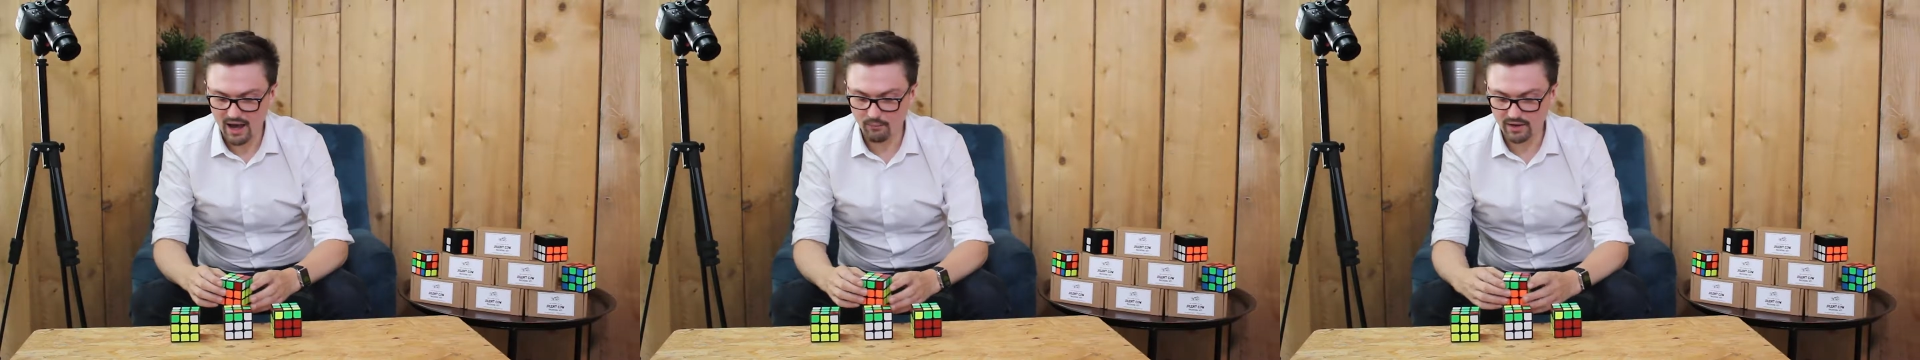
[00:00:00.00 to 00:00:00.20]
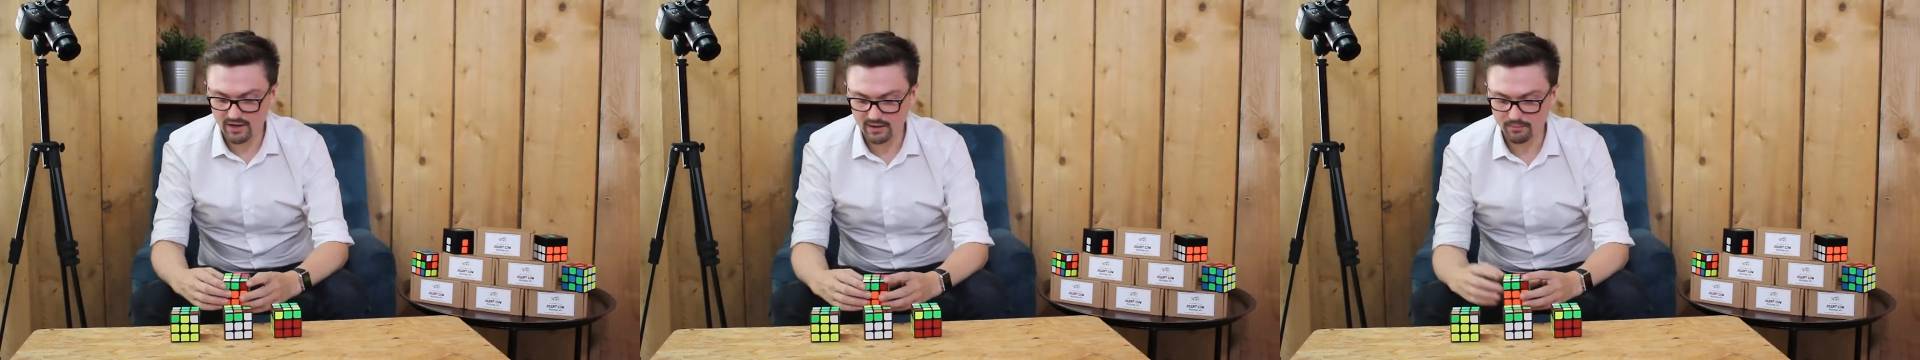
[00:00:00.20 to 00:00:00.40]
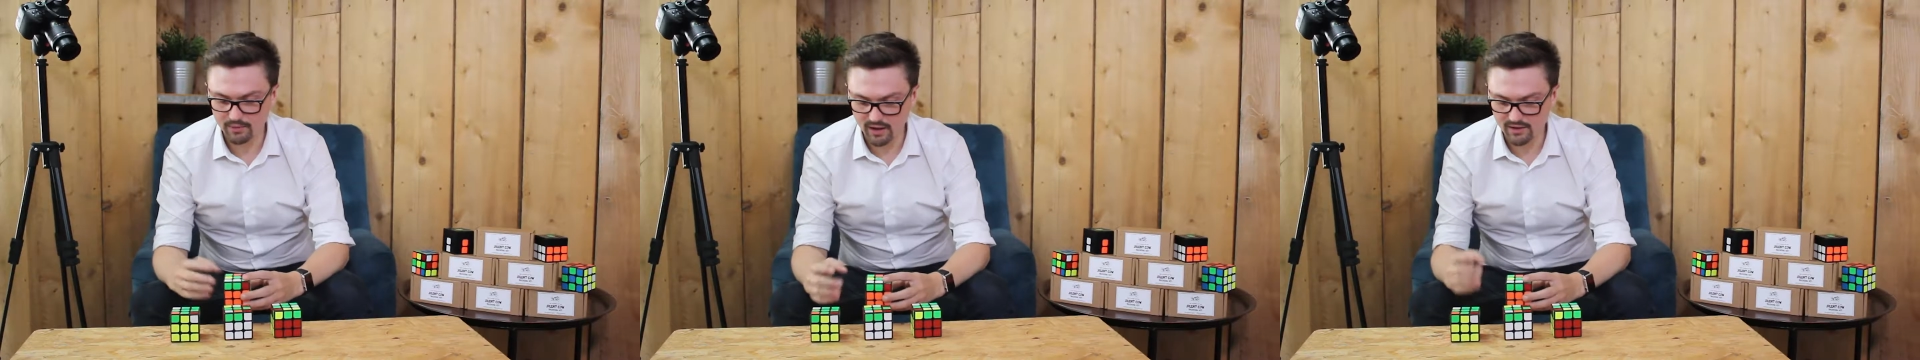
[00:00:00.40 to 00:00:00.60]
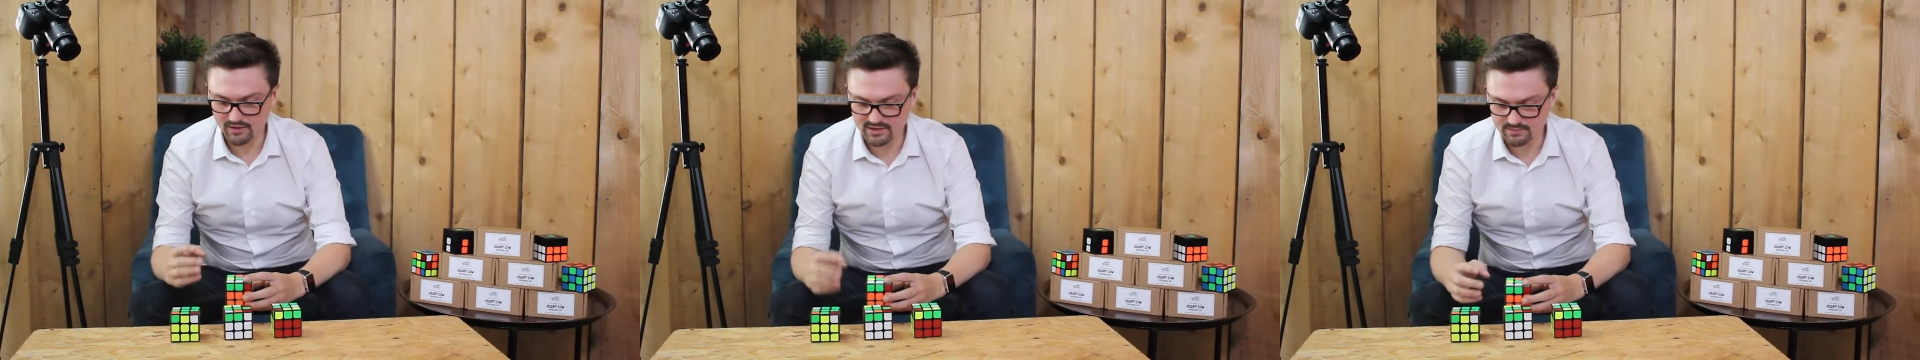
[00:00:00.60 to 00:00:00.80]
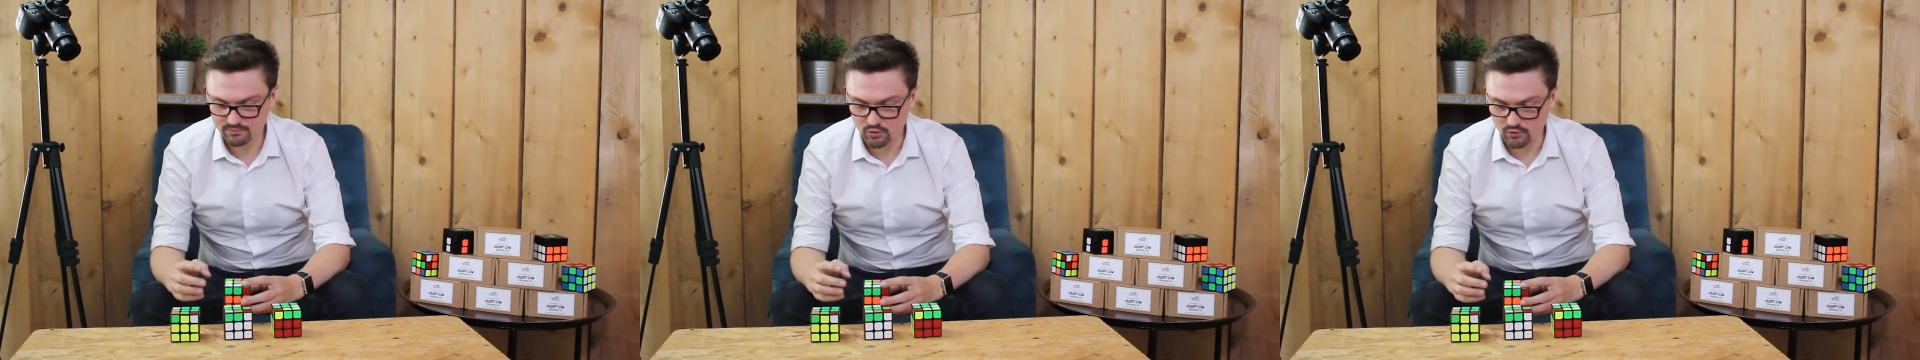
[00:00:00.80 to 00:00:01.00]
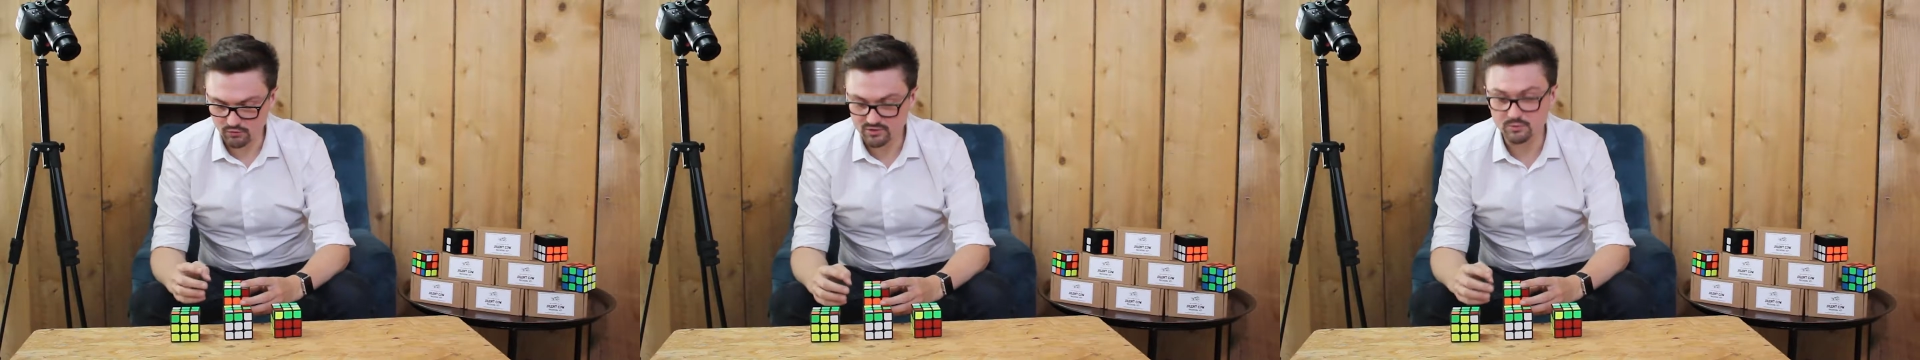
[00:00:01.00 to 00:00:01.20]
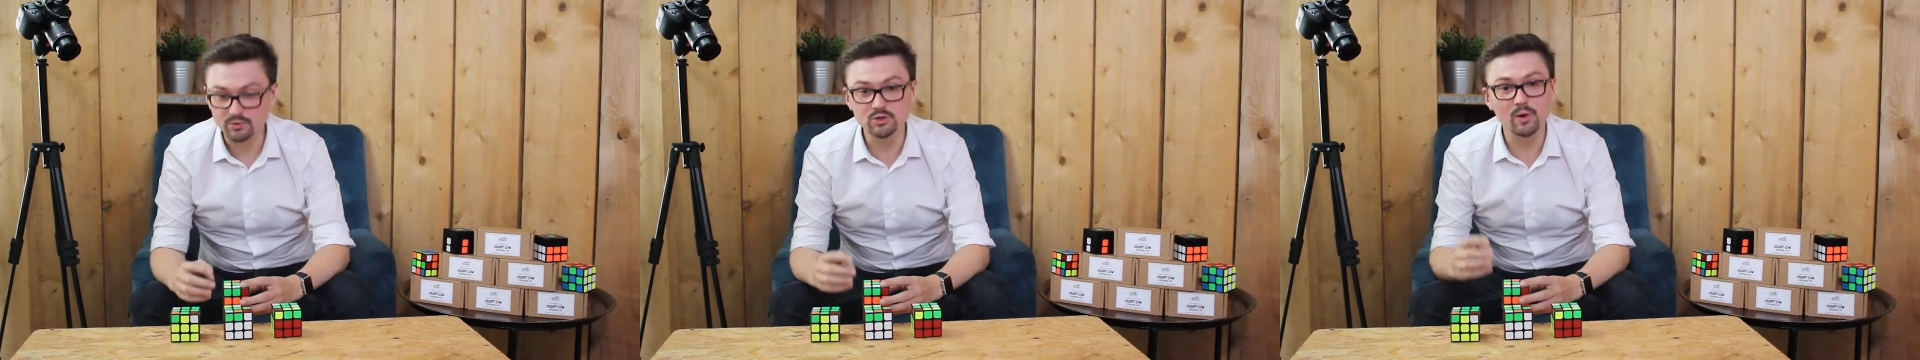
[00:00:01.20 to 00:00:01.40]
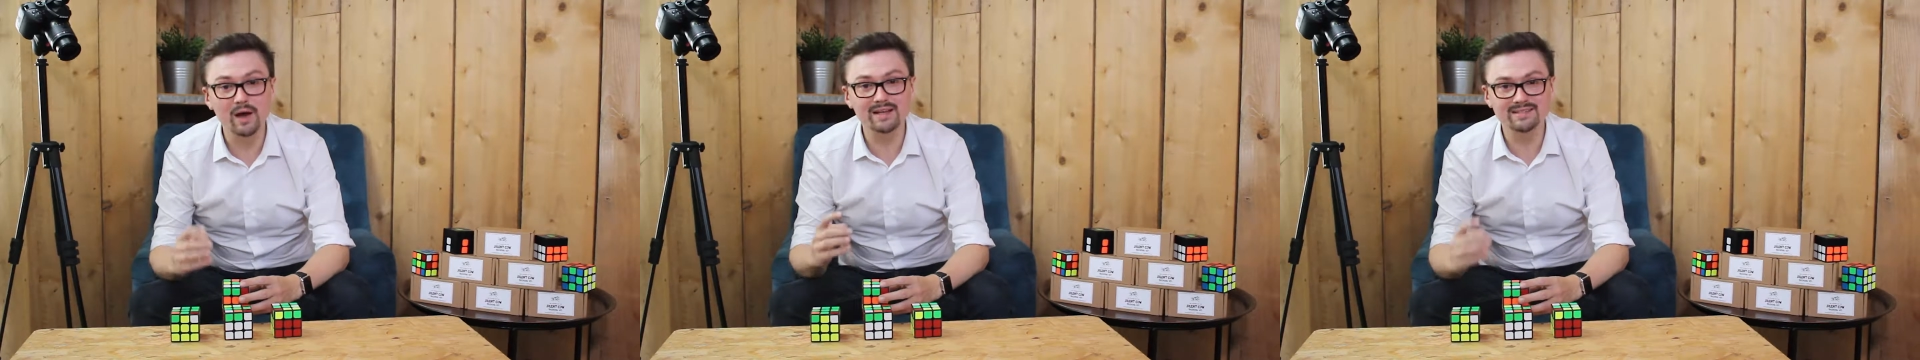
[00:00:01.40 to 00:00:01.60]
and we can apply this move. So we
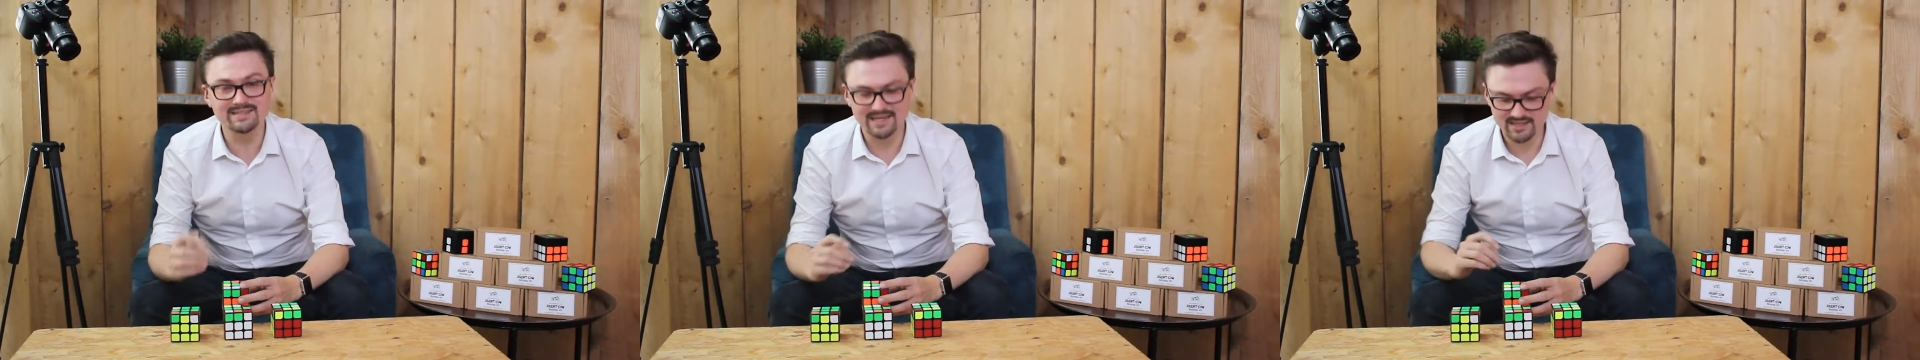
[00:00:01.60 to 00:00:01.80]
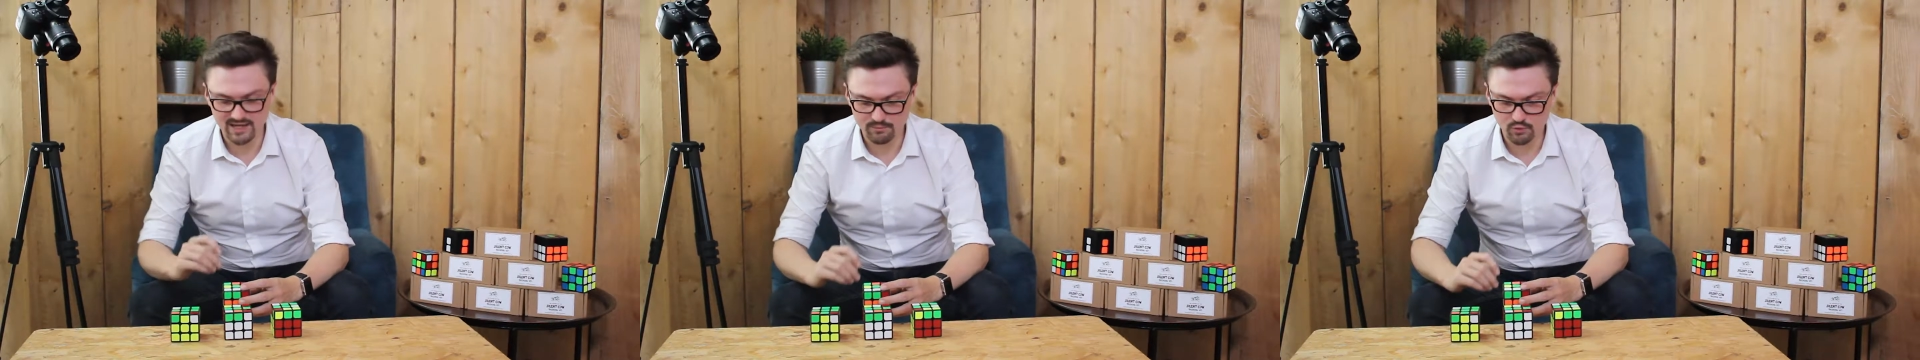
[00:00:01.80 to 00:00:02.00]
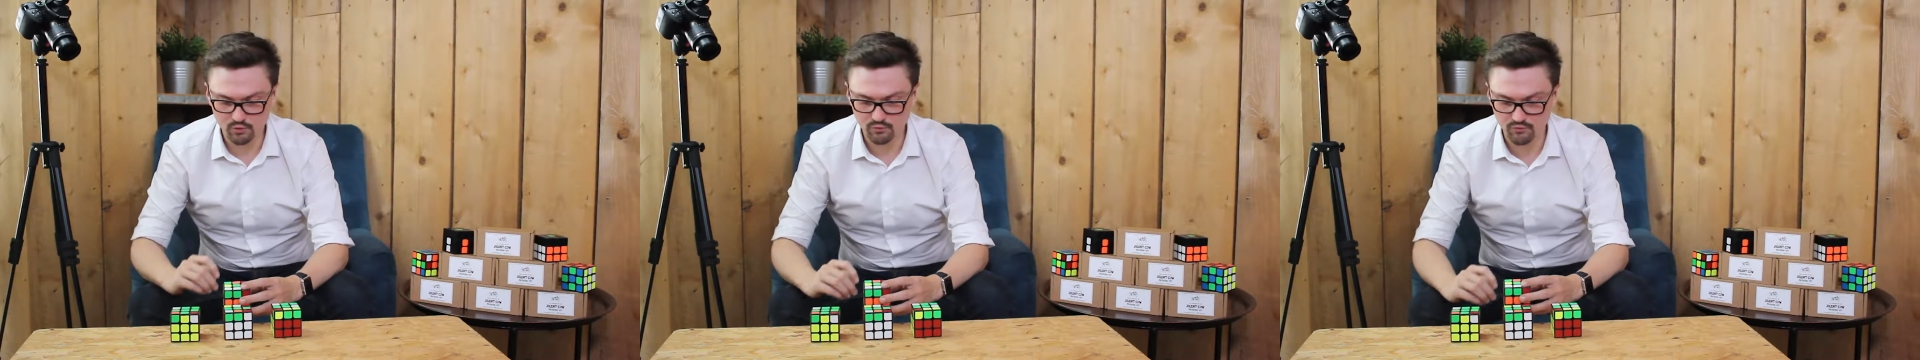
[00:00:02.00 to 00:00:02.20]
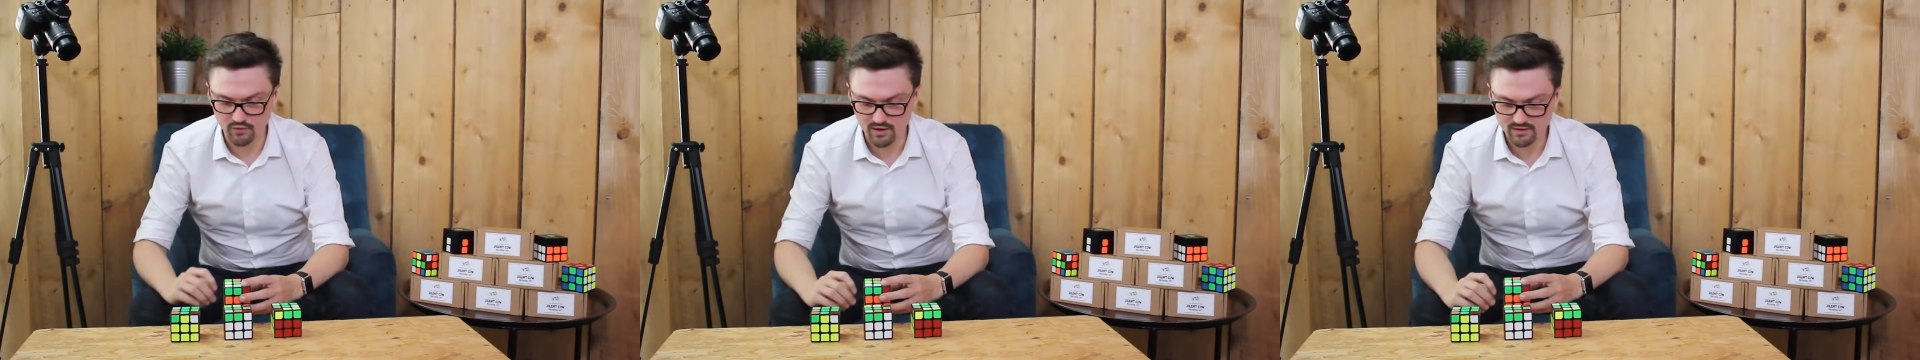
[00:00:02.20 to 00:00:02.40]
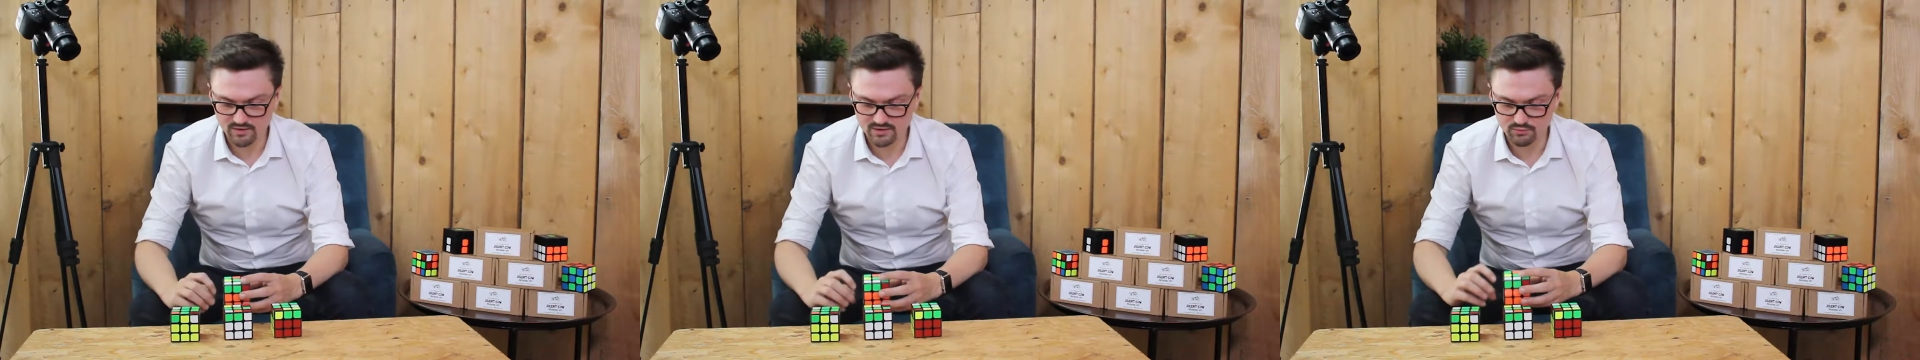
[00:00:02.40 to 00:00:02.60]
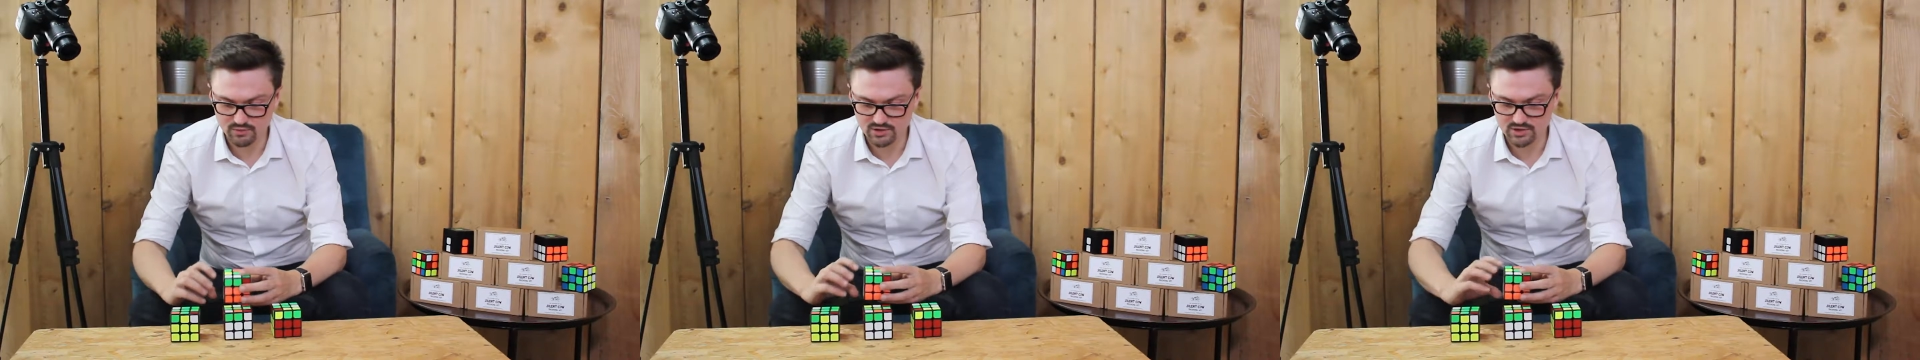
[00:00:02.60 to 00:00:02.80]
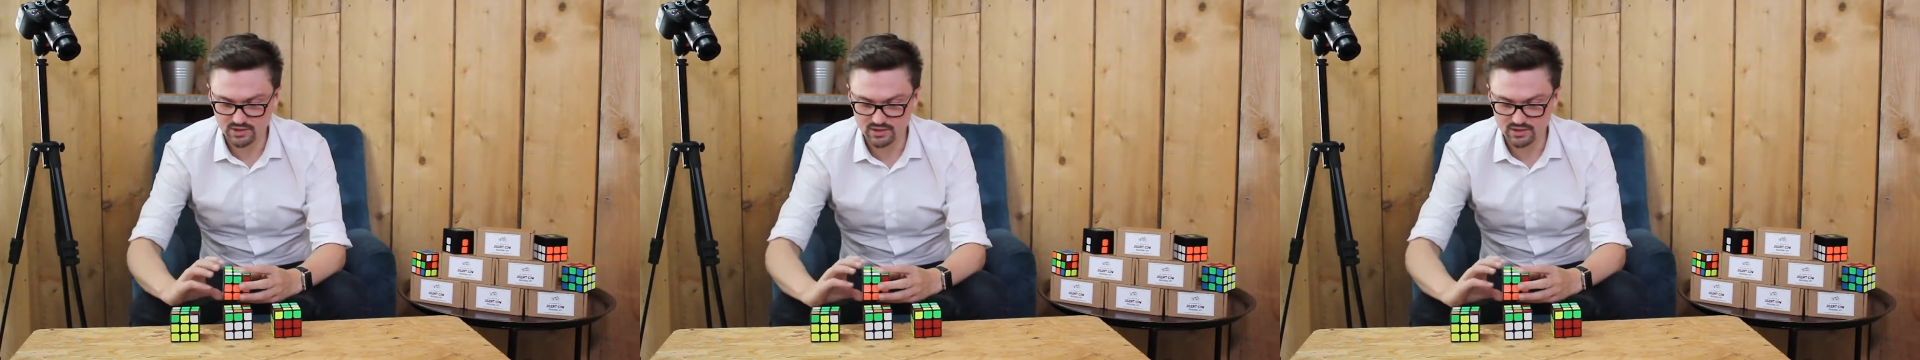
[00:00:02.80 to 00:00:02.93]
do our setup move first, which